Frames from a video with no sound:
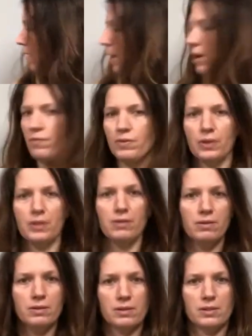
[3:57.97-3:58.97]
I don't know if you can
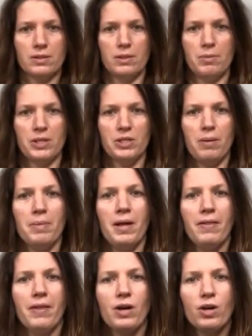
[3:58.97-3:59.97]
see my shape,
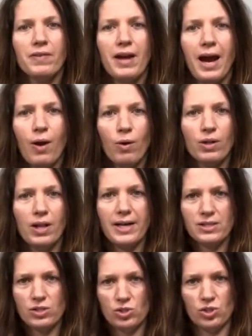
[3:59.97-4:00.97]
that curvy
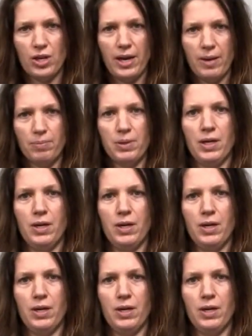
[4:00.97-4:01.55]
hourglass shape,